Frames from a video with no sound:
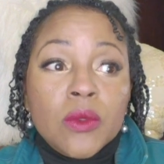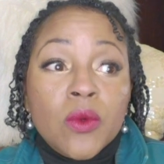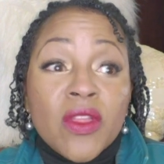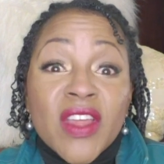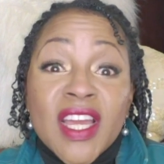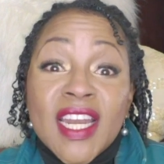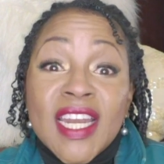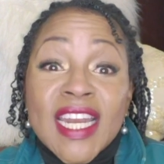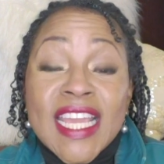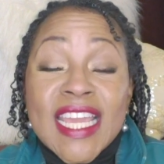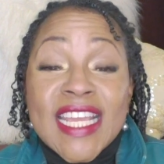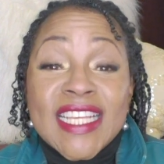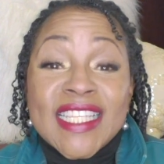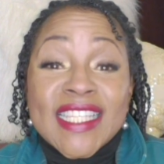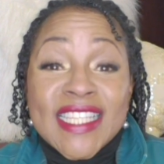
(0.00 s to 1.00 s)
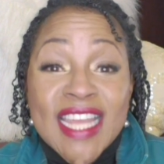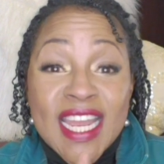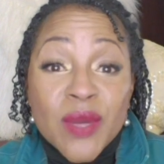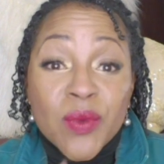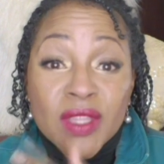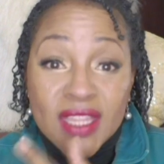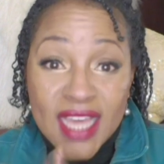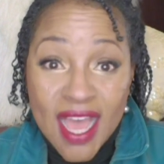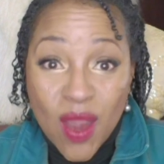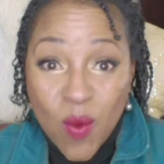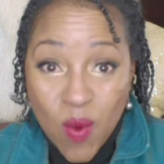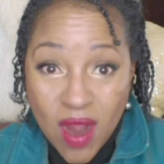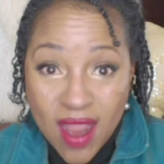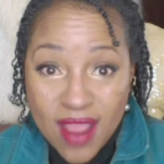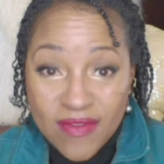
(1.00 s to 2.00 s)
Well, then he stayed with
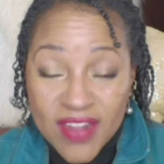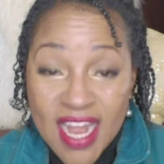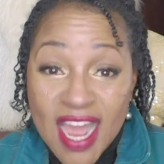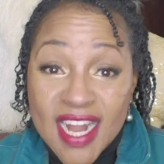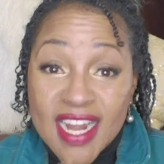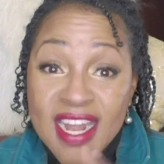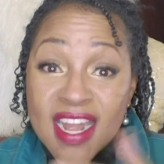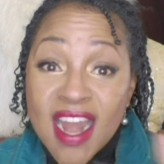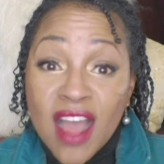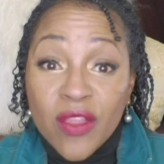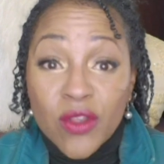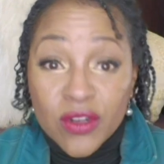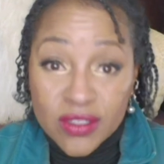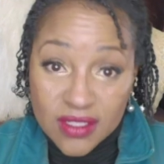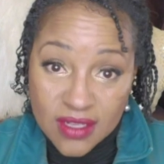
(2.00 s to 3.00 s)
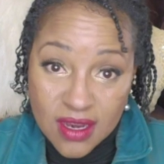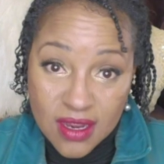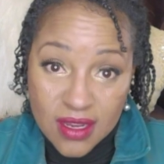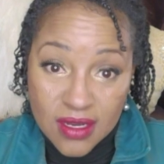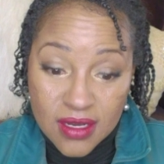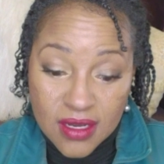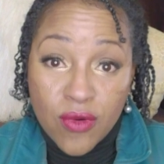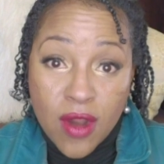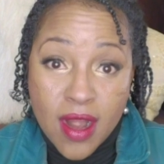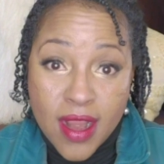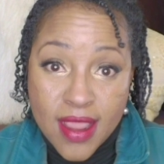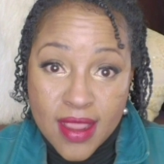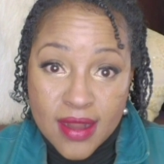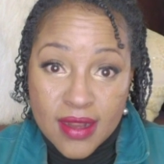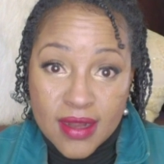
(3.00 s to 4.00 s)
that wife and had another son,
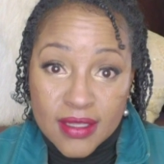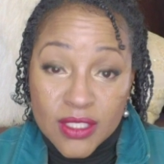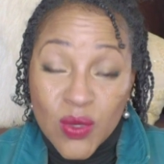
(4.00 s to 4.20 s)
Brian.